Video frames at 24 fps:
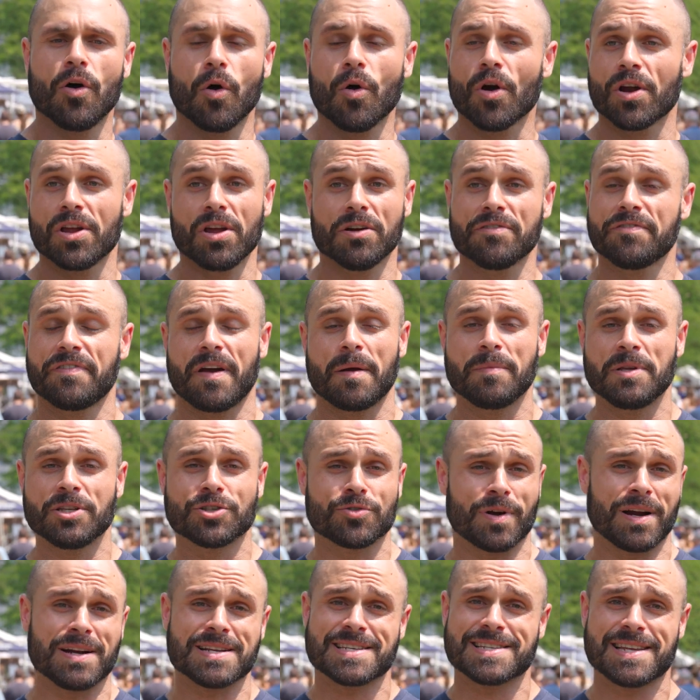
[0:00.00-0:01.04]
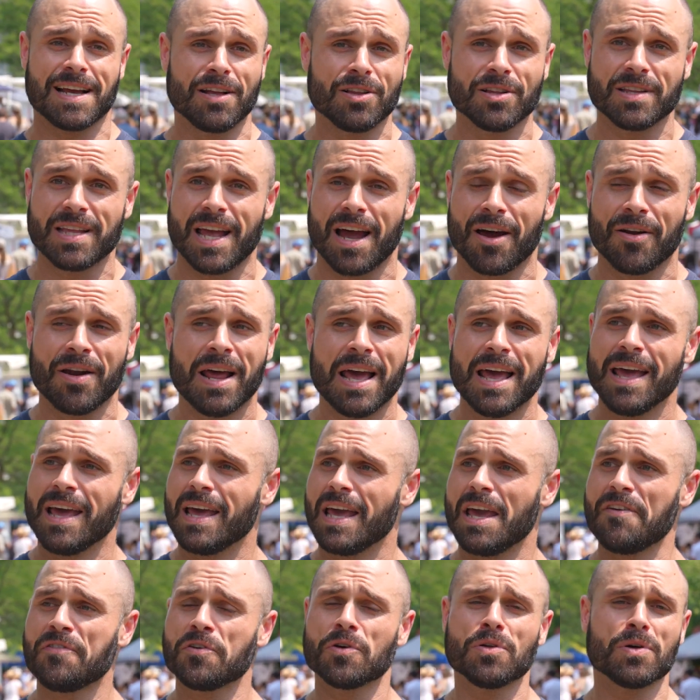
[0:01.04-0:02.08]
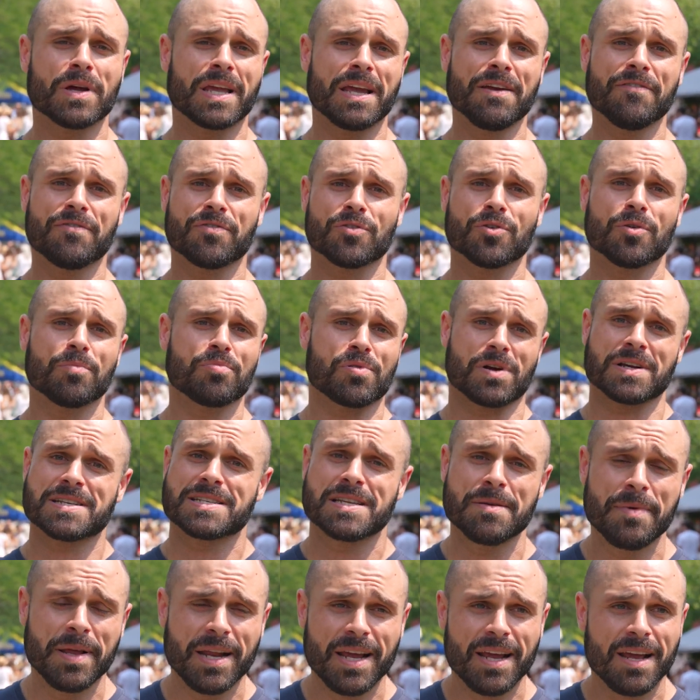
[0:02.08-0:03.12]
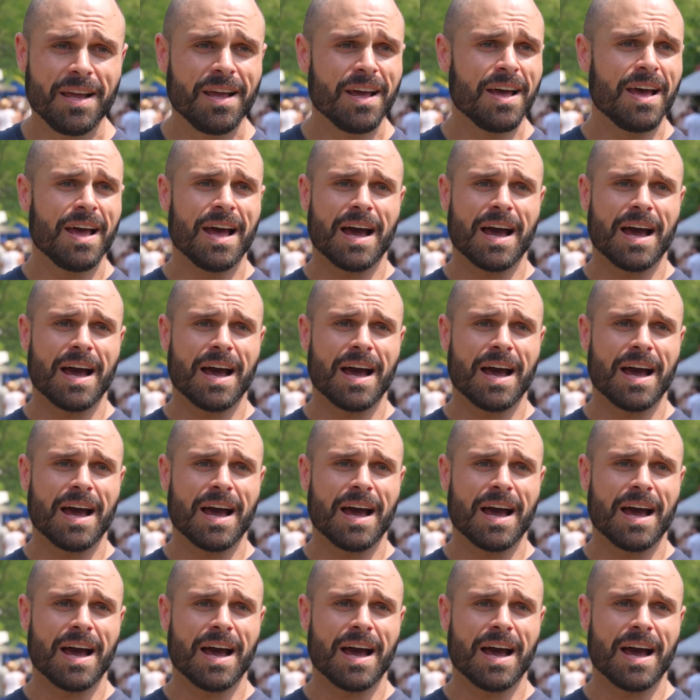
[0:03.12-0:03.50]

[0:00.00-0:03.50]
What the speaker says: or a young family trying to settle down, if you're looking for proximity,